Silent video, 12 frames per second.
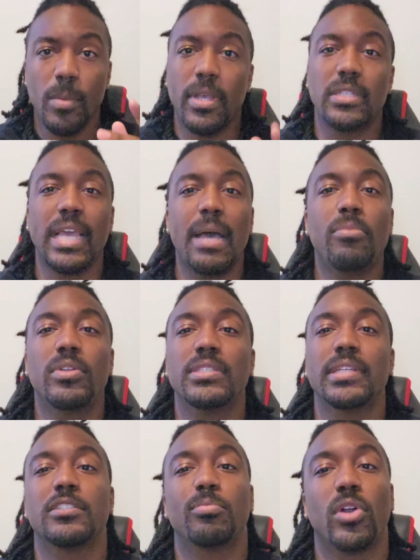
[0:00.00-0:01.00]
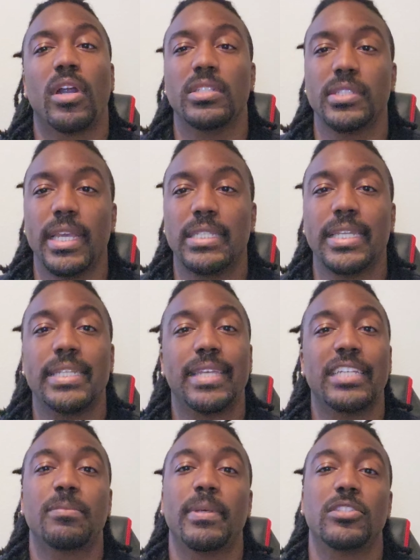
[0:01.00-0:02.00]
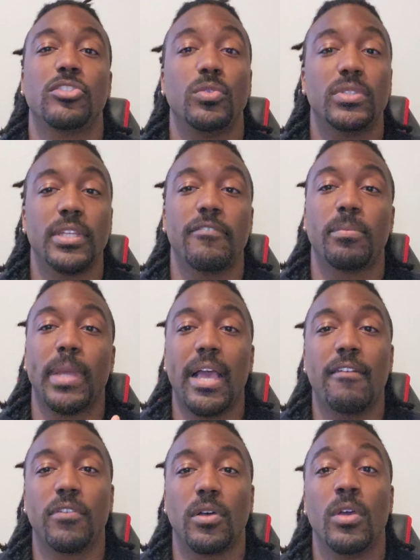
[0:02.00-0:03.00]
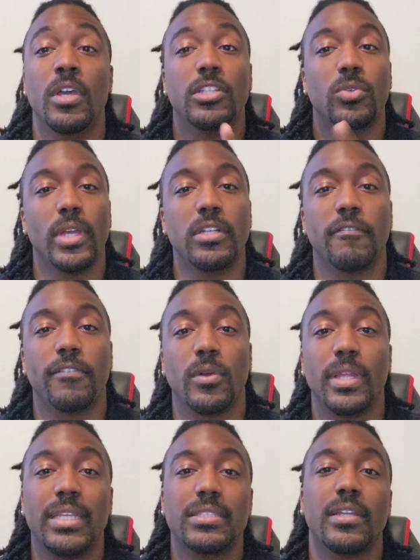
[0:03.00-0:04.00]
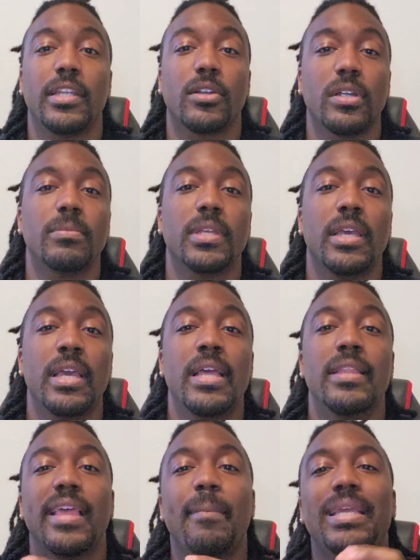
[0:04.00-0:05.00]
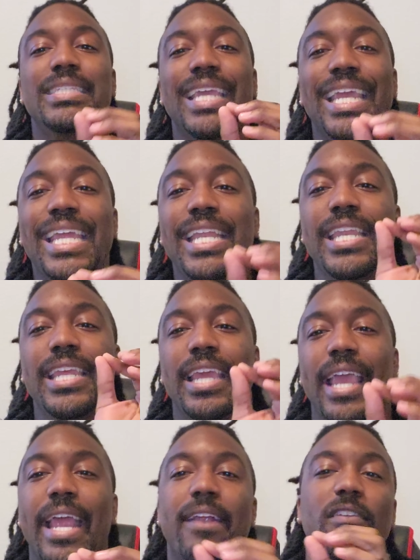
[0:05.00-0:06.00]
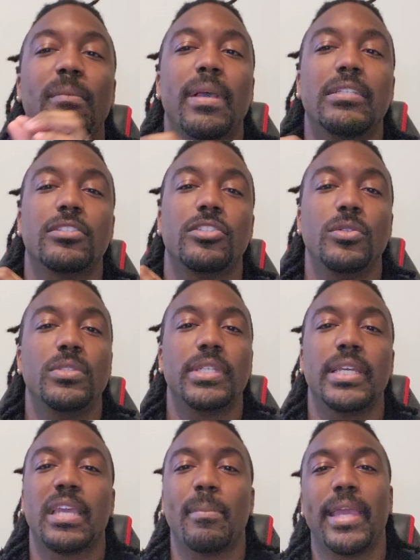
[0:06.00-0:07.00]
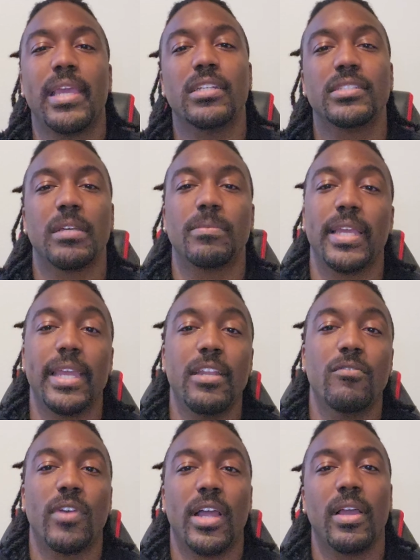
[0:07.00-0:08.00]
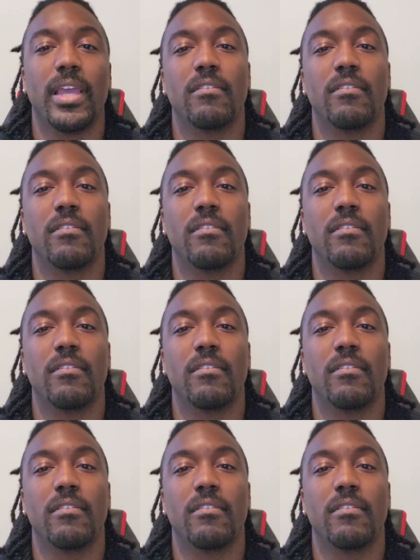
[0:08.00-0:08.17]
Because Apple does not support RCS, any text message you send from your iPhone to an Android phone is unencrypted. That means any and every message you send can be intercepted en route